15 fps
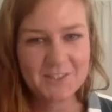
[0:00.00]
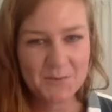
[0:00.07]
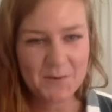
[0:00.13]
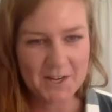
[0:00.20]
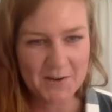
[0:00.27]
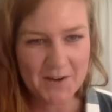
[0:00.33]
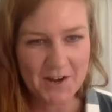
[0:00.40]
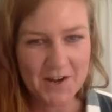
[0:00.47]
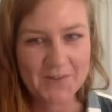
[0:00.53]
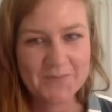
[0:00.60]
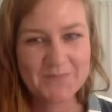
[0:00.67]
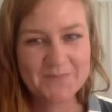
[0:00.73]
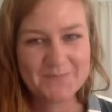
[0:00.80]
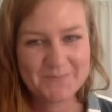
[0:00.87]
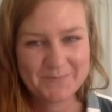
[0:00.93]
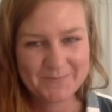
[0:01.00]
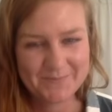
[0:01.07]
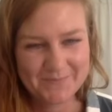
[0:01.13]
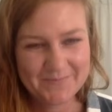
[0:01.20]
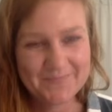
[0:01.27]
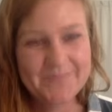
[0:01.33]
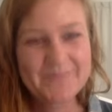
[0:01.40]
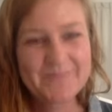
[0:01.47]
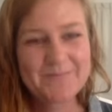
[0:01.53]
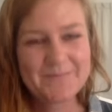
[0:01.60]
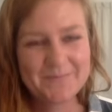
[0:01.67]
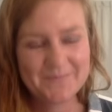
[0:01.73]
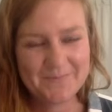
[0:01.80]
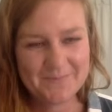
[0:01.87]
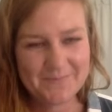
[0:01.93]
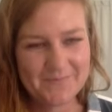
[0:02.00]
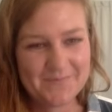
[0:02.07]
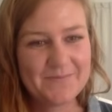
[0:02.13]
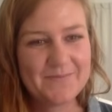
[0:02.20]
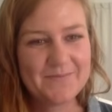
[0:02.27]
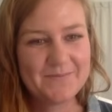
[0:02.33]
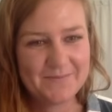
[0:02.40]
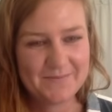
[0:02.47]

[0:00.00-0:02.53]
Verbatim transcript: that's the organization. Mm-hmm. And